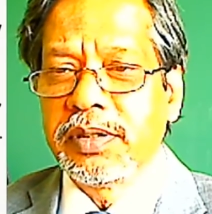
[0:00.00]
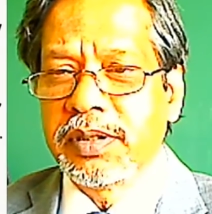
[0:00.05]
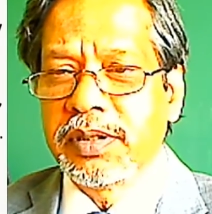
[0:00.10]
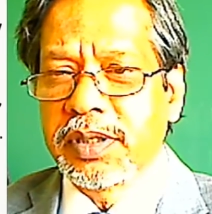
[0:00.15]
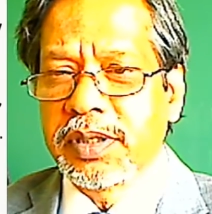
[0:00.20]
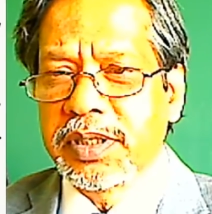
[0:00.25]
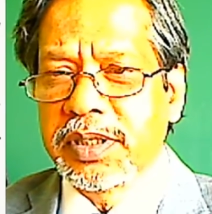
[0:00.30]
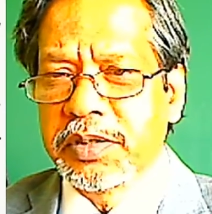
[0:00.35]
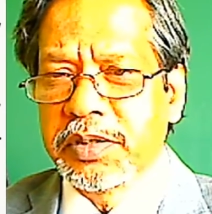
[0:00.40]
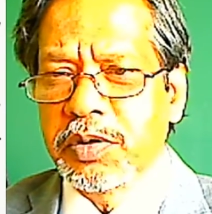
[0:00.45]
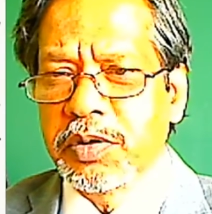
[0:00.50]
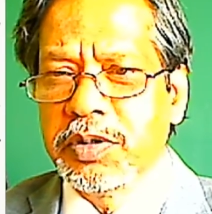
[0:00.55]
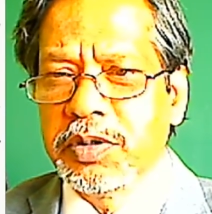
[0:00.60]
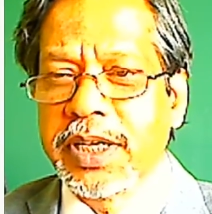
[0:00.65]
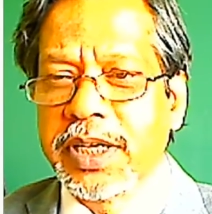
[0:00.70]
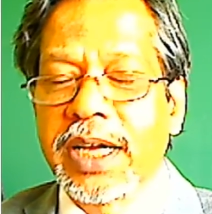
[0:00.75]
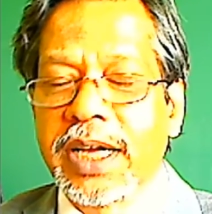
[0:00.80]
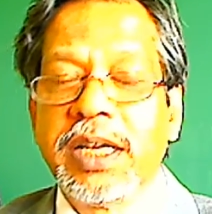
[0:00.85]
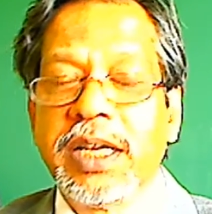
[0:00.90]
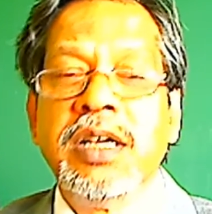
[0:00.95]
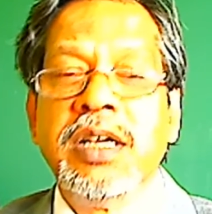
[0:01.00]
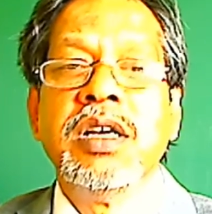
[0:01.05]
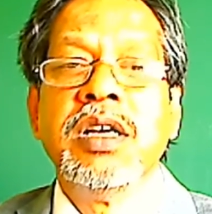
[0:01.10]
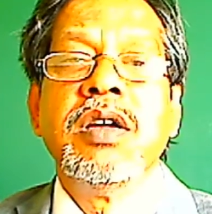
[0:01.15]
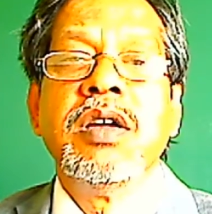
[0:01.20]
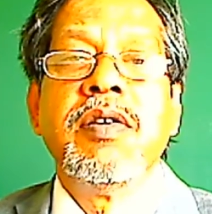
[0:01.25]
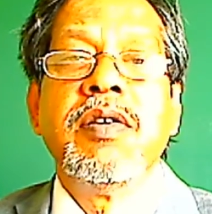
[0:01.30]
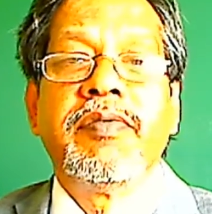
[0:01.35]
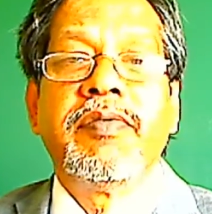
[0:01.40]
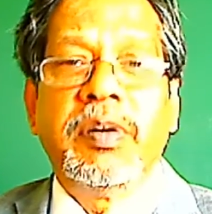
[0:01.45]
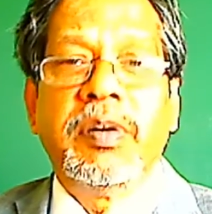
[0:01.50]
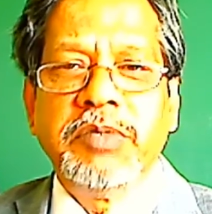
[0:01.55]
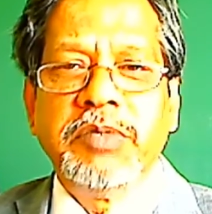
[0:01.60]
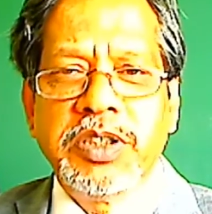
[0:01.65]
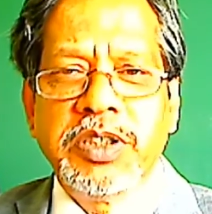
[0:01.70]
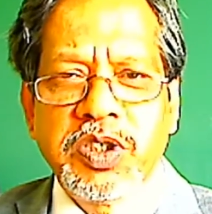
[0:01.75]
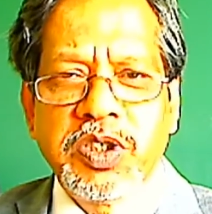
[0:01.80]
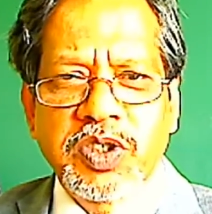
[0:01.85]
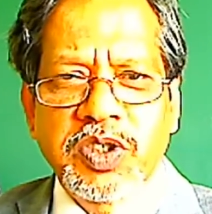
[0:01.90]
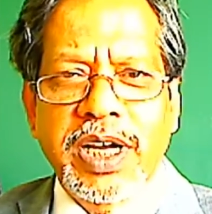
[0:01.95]
control that? From the
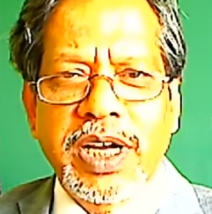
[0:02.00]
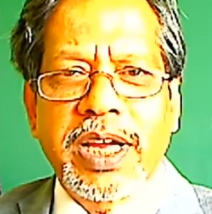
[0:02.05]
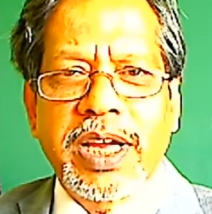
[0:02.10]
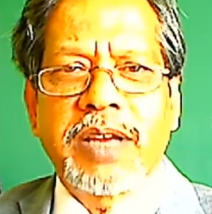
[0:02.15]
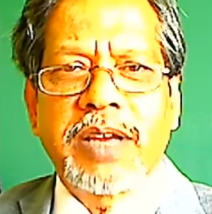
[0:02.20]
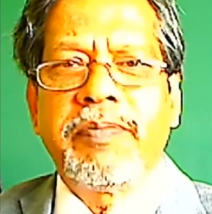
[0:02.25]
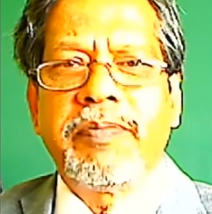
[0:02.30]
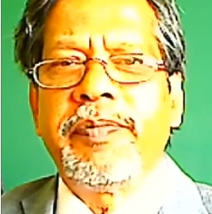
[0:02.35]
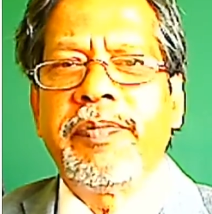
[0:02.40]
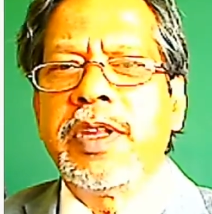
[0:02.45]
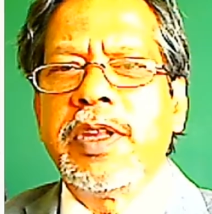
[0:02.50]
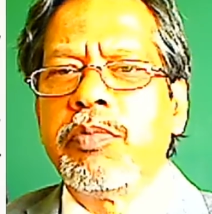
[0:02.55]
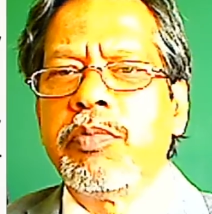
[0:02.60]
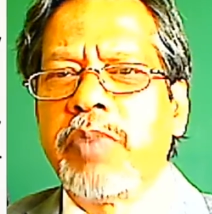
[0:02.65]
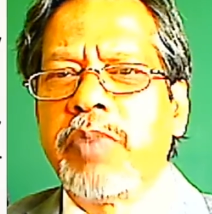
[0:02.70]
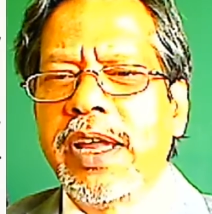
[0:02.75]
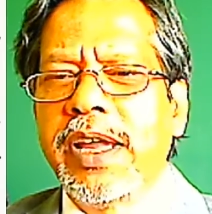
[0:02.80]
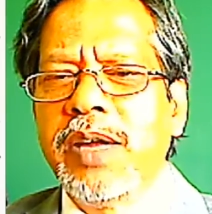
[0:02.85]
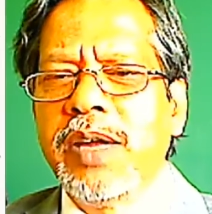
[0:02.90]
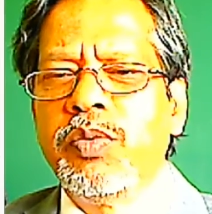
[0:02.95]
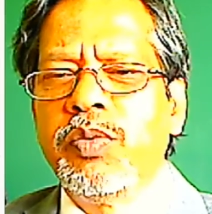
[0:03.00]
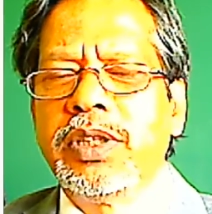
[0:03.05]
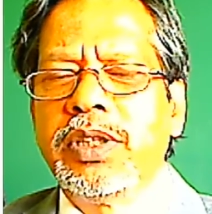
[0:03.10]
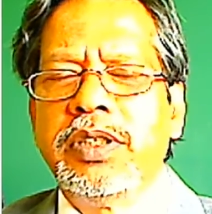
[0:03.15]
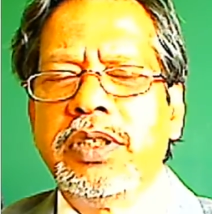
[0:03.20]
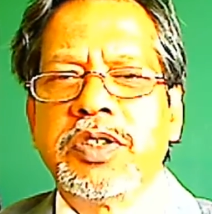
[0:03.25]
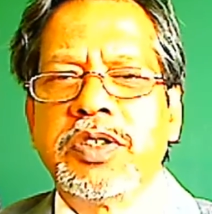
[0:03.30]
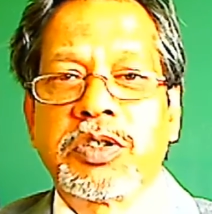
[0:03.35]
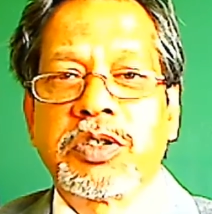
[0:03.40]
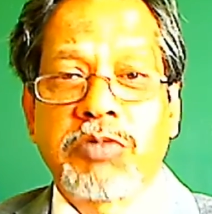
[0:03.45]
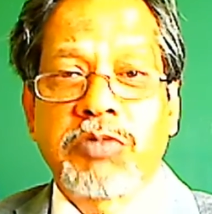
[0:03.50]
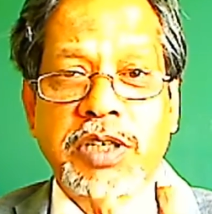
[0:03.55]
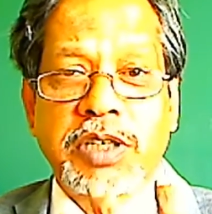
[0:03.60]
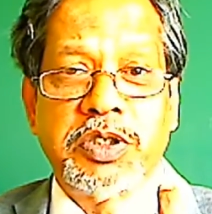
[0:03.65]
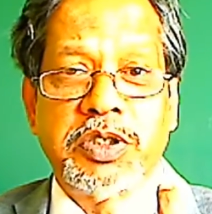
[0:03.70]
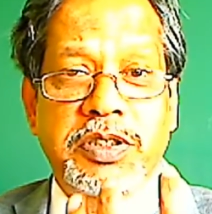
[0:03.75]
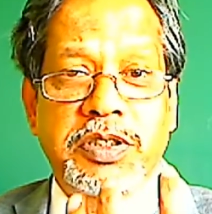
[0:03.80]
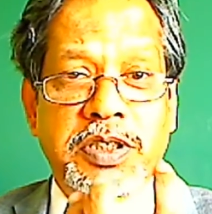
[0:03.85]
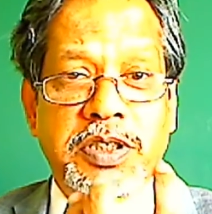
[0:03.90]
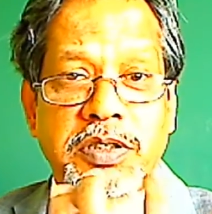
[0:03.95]
design, you play with the
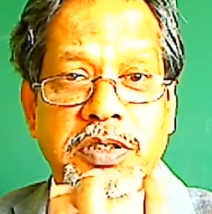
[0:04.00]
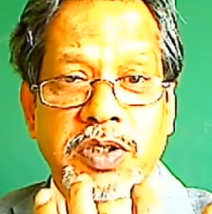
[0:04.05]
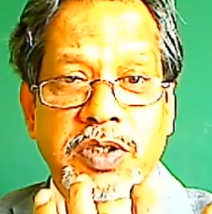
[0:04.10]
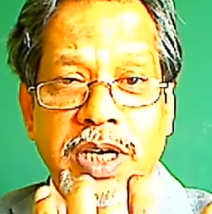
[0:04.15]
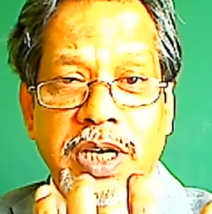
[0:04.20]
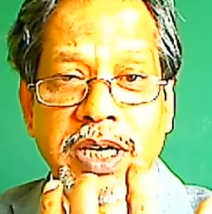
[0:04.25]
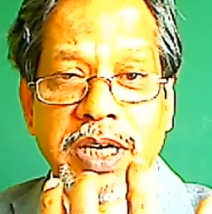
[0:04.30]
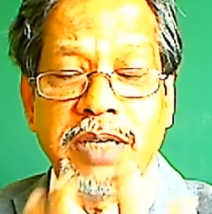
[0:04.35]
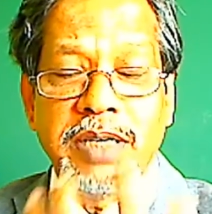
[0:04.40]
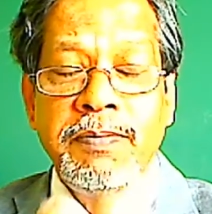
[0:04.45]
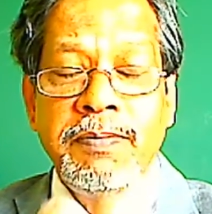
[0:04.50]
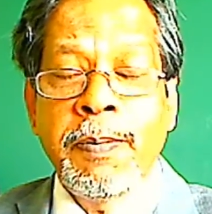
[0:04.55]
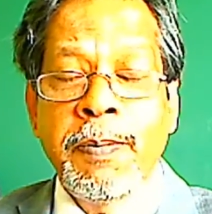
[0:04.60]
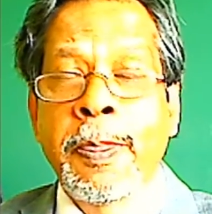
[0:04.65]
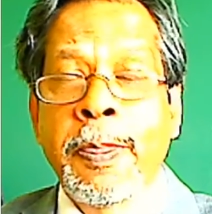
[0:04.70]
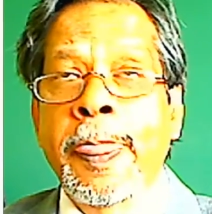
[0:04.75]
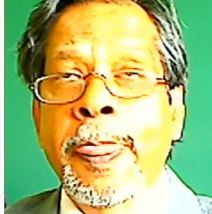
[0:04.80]
structure's design.